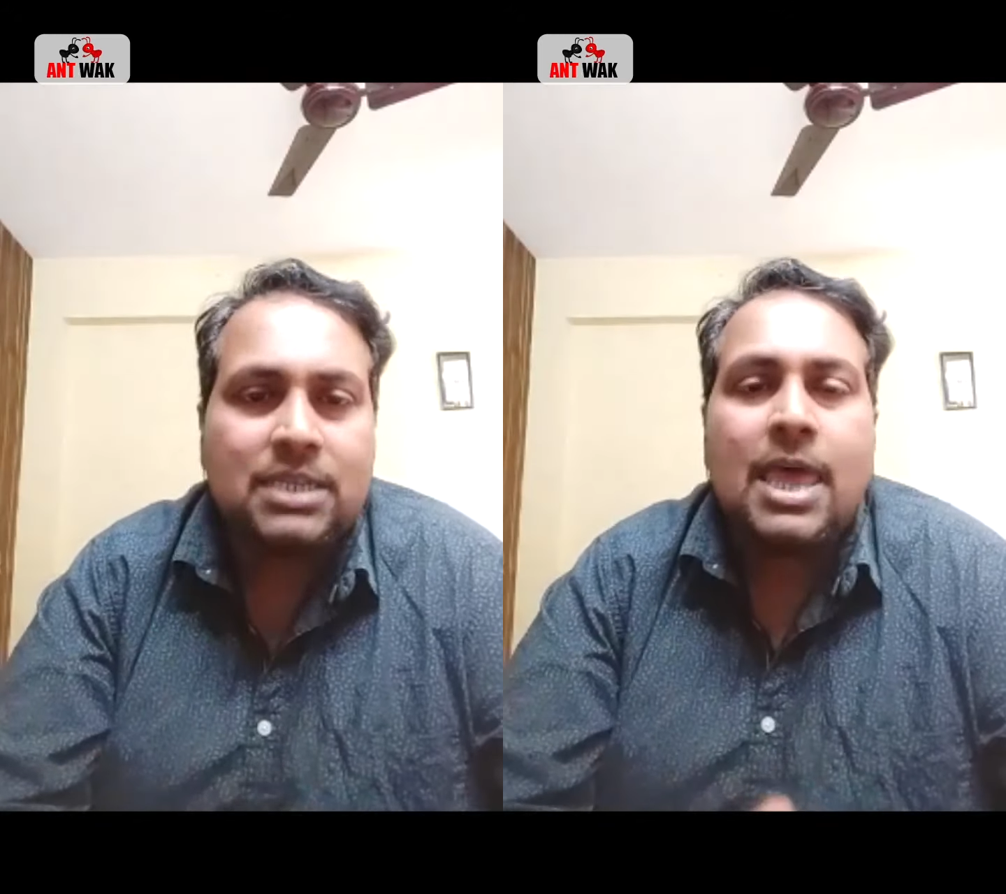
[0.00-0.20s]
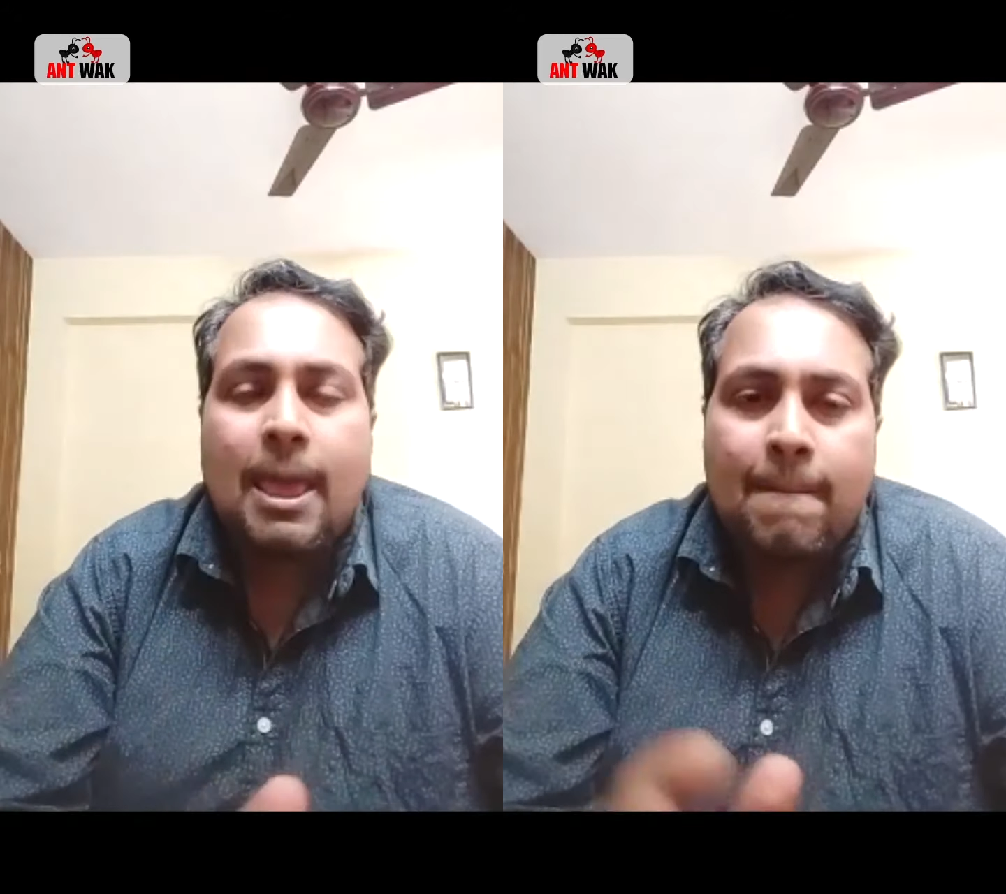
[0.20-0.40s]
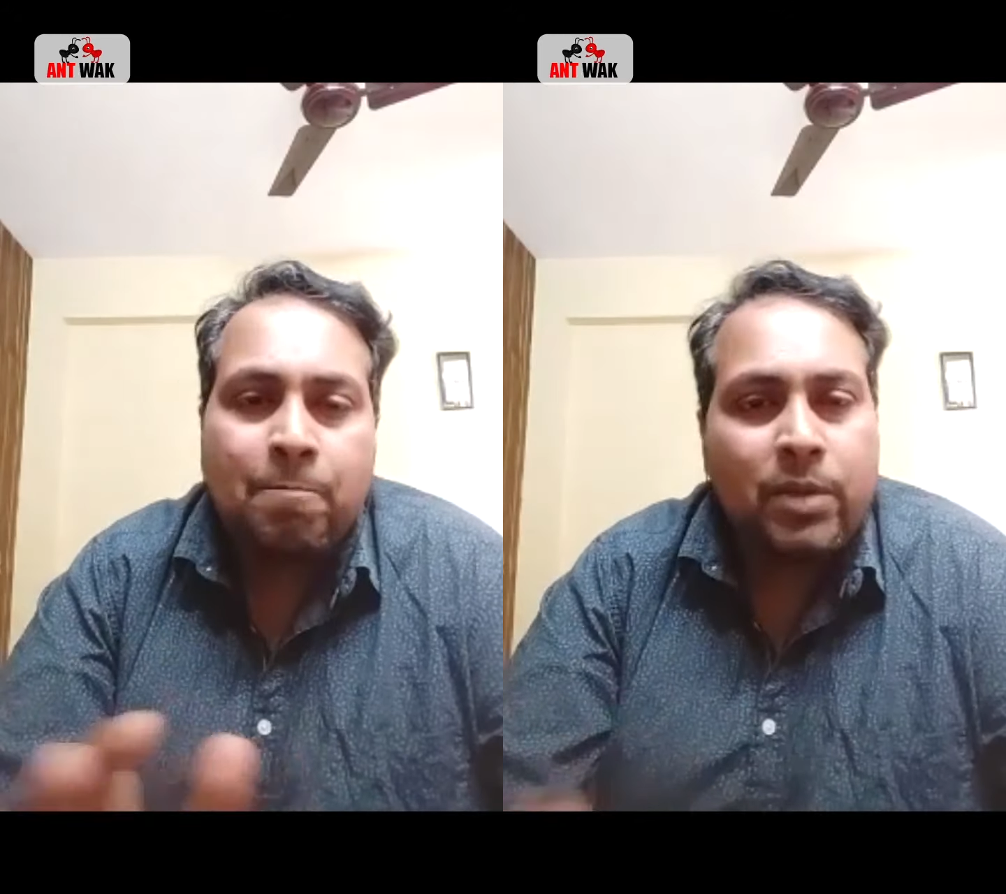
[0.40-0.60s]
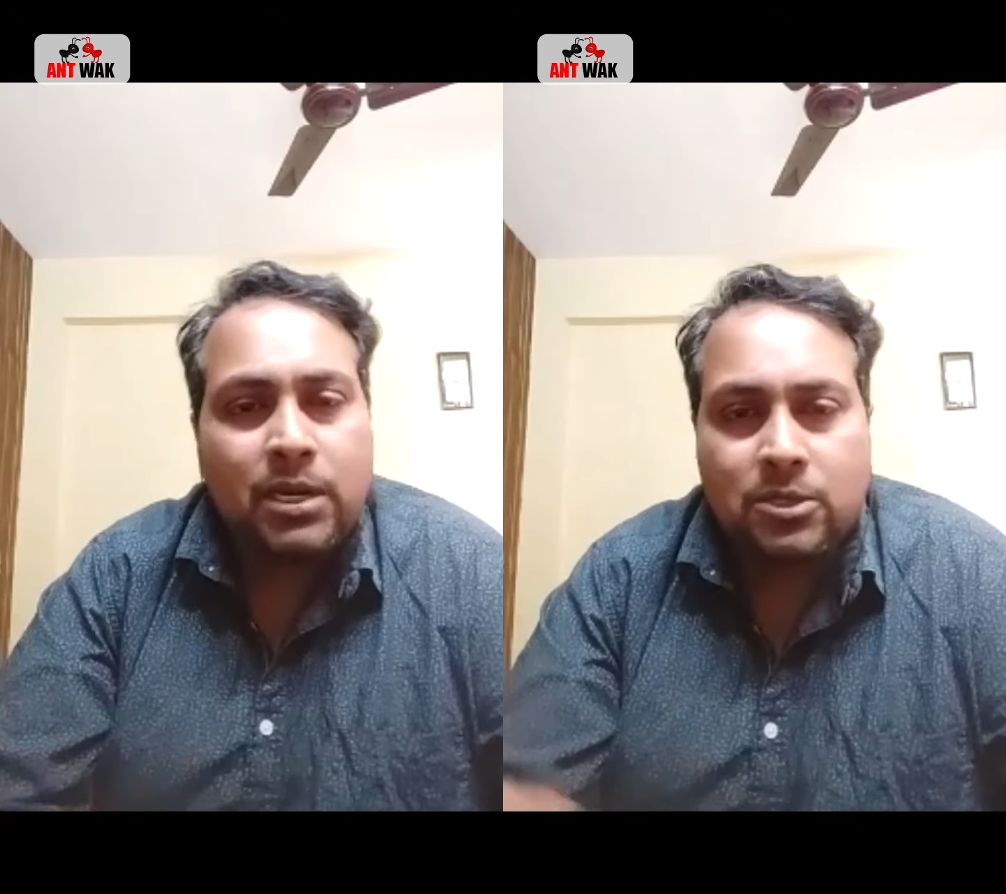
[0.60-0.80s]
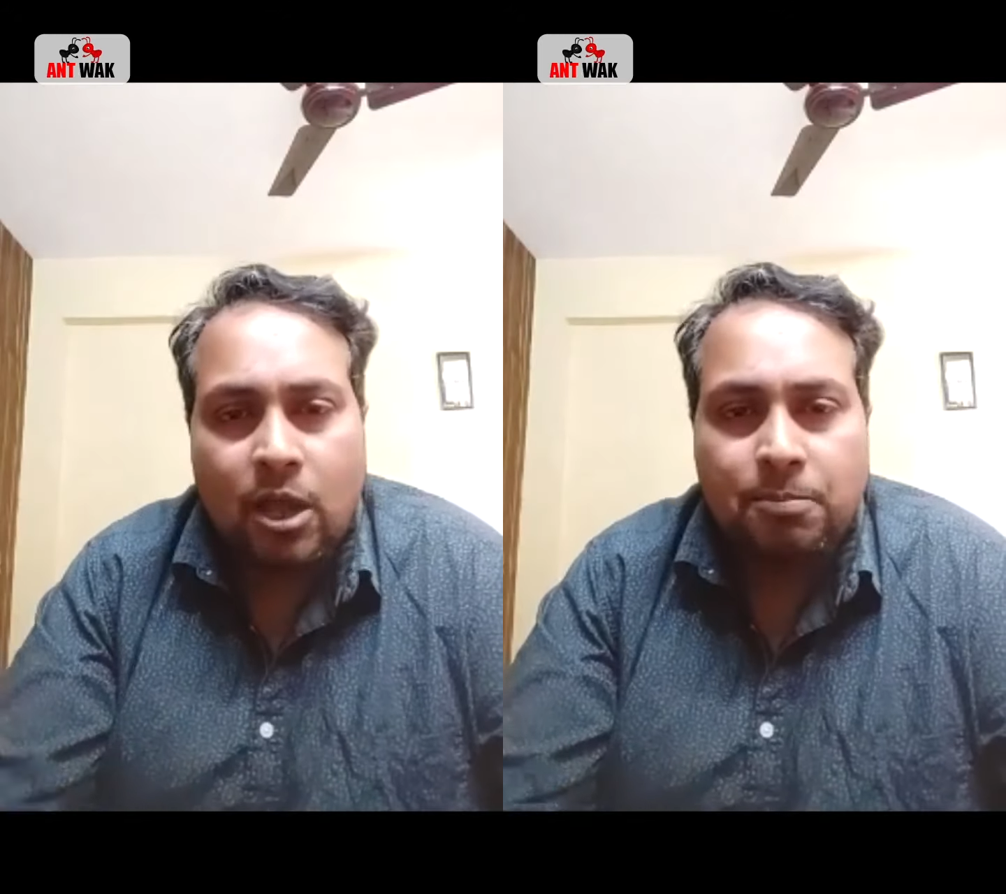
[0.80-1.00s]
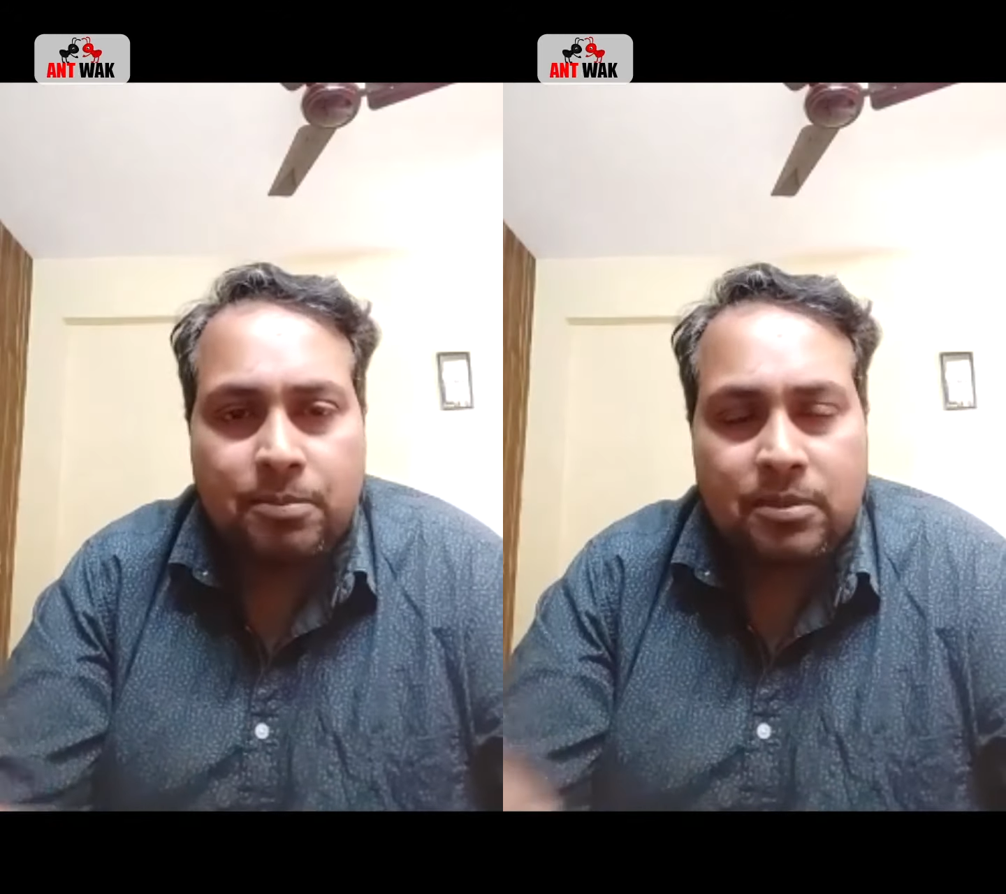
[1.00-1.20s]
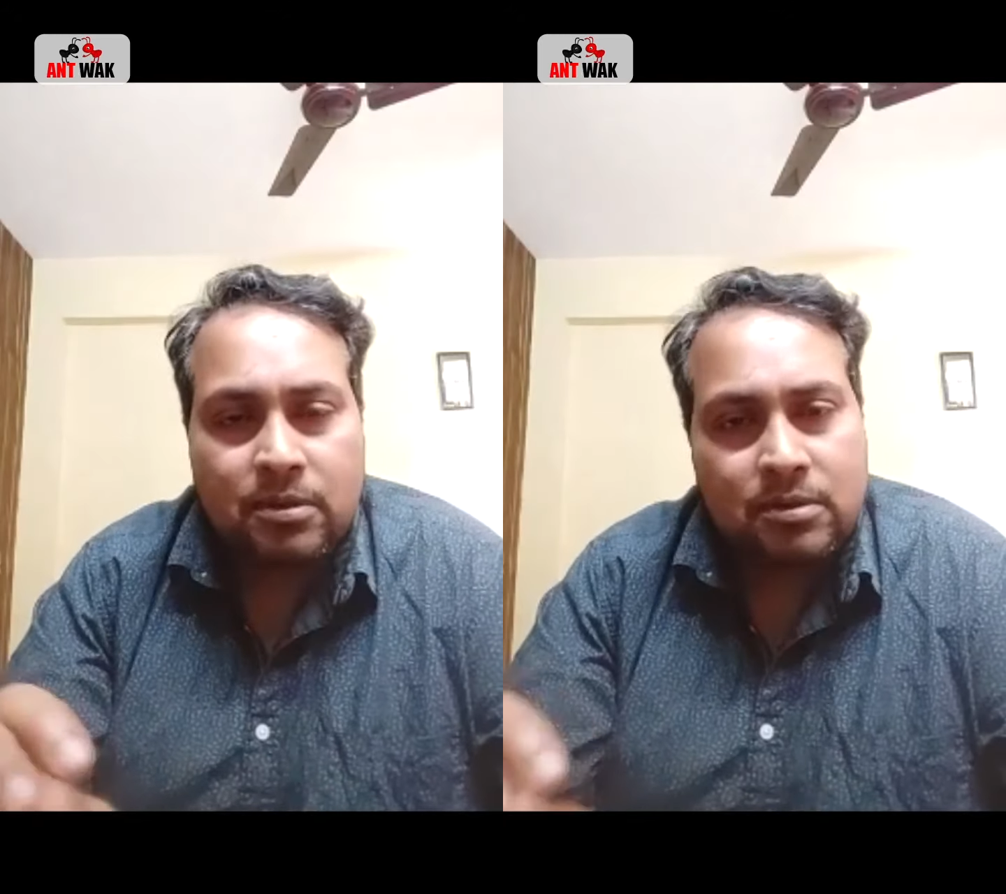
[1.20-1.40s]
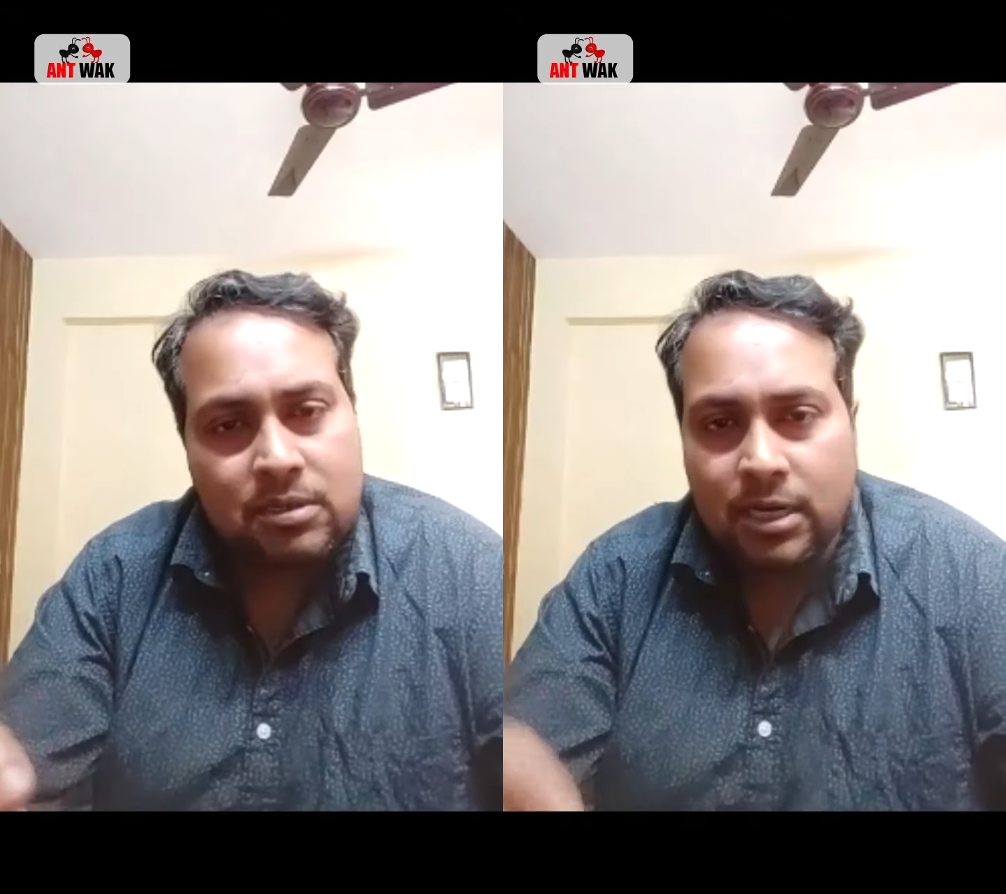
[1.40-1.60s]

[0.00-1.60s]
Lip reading: But stop standing.